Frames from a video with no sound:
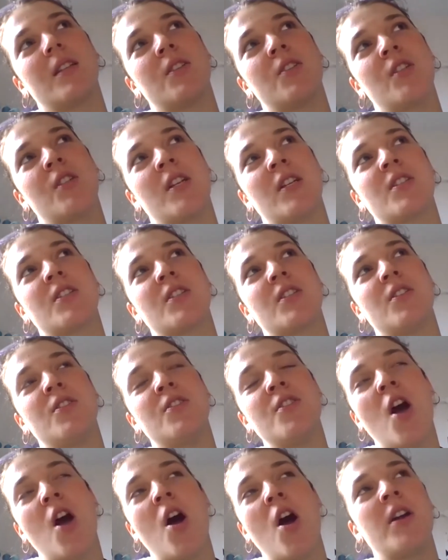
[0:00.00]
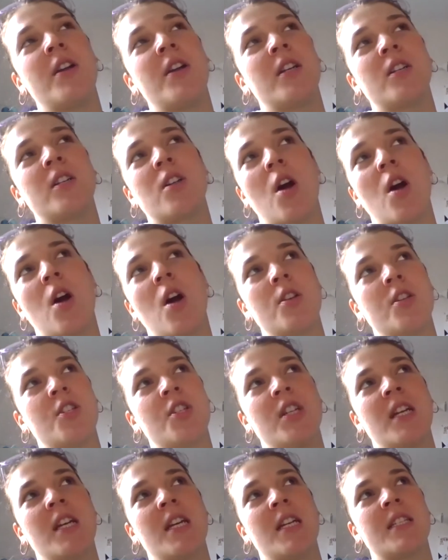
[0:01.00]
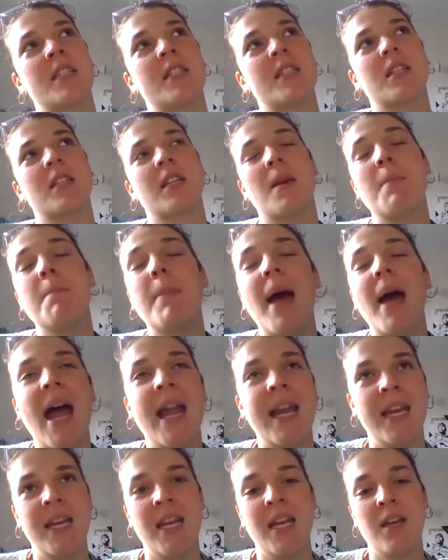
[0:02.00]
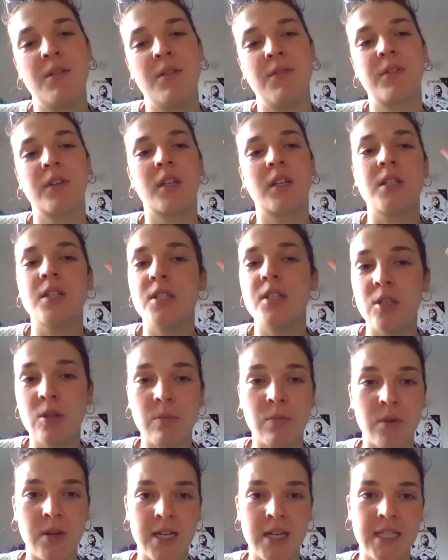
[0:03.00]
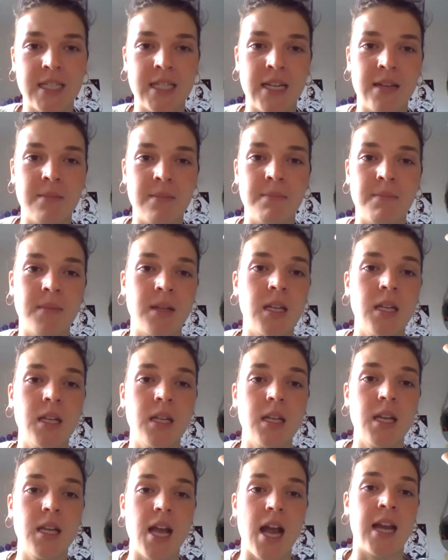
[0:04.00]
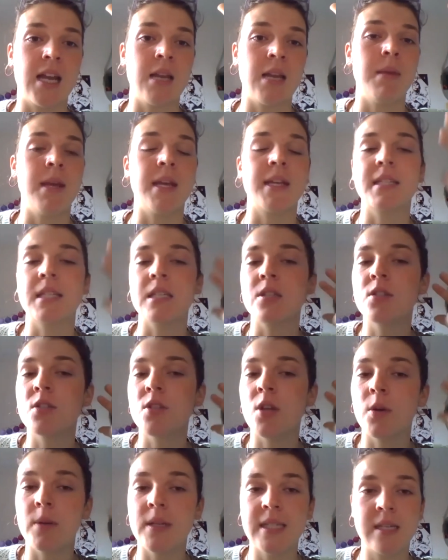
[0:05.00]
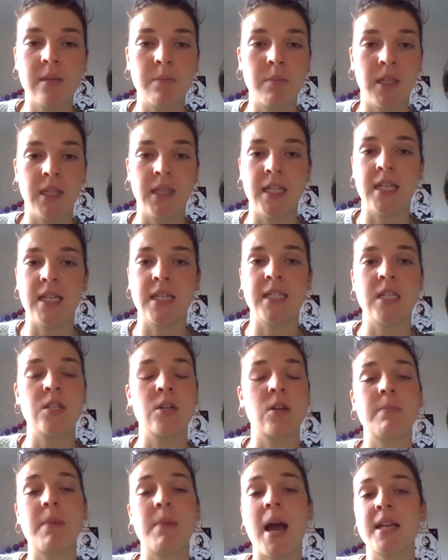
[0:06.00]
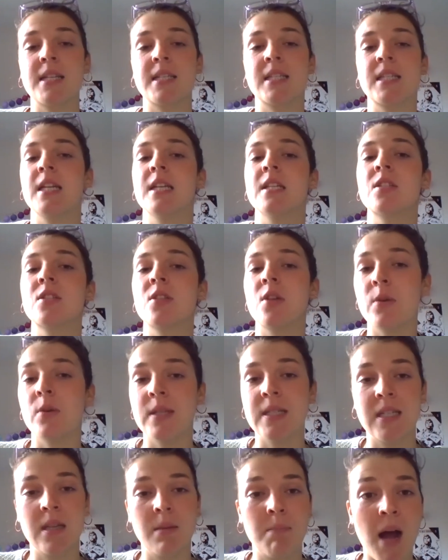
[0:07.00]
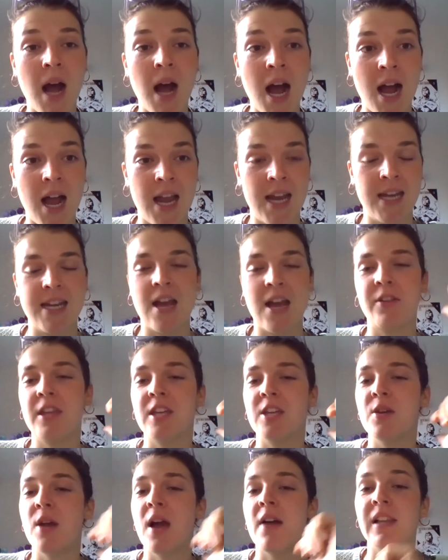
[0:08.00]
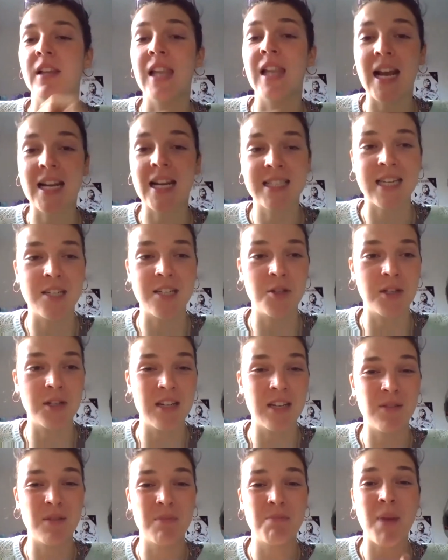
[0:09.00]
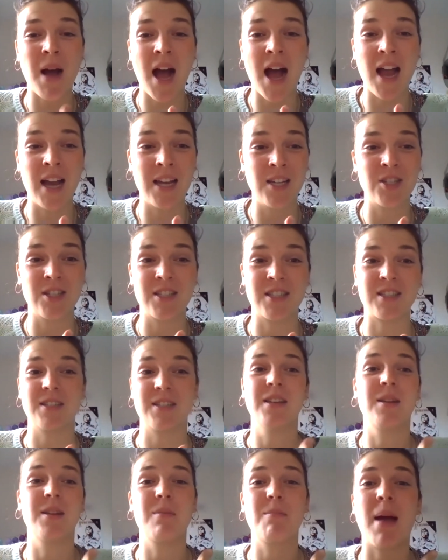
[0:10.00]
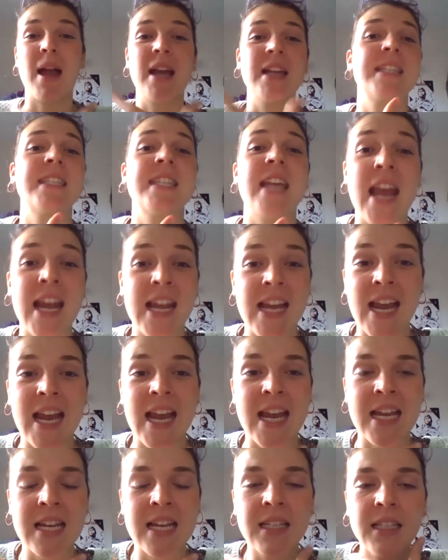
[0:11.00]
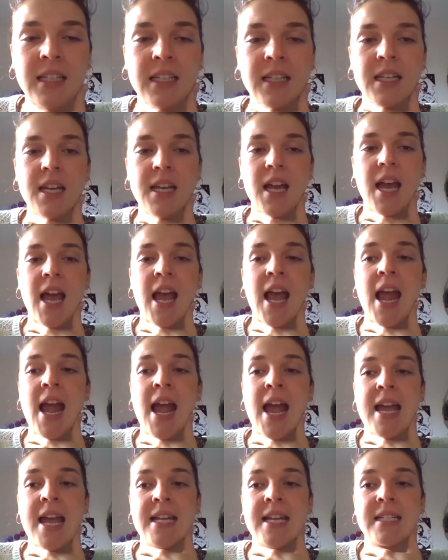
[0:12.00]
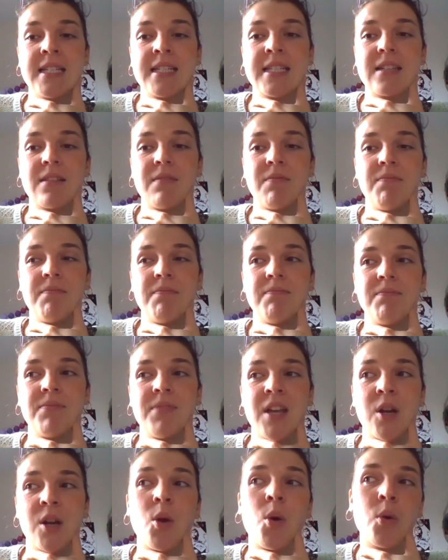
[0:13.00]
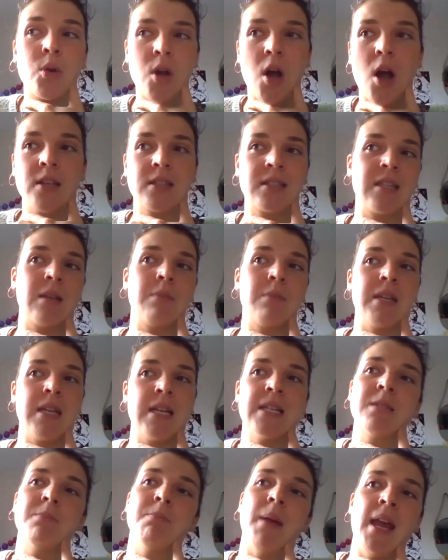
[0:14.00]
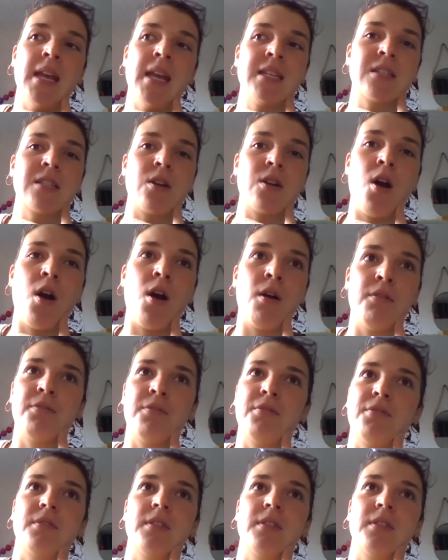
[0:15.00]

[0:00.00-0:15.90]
just non-conscious competitive consumerism. And it makes it so easy to put things in your basket, so easy to buy. Now that you have Alexa, you can even buy just by saying. And their whole concept is based off